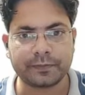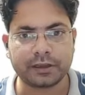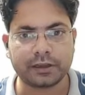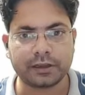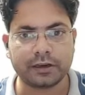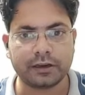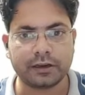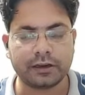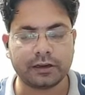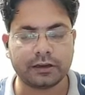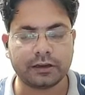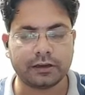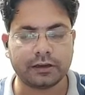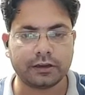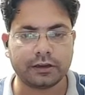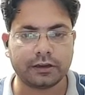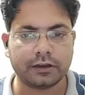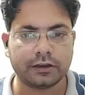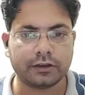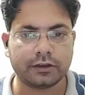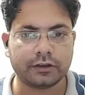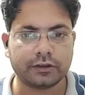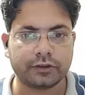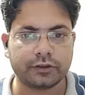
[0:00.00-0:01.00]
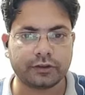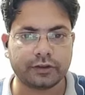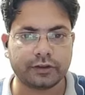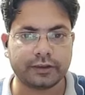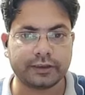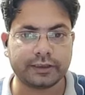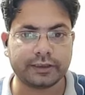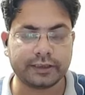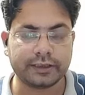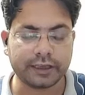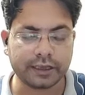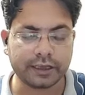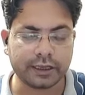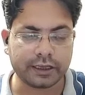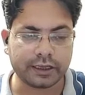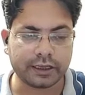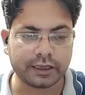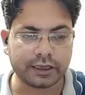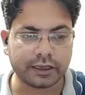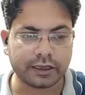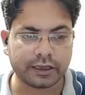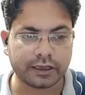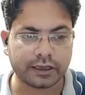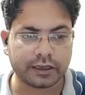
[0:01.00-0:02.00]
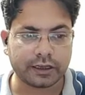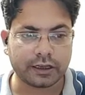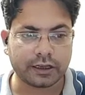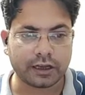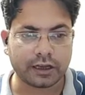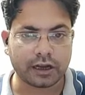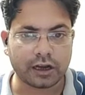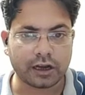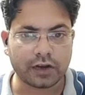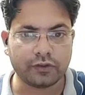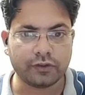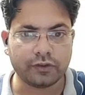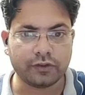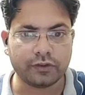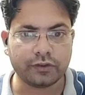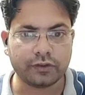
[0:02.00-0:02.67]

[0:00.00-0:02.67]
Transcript: right? So let's see how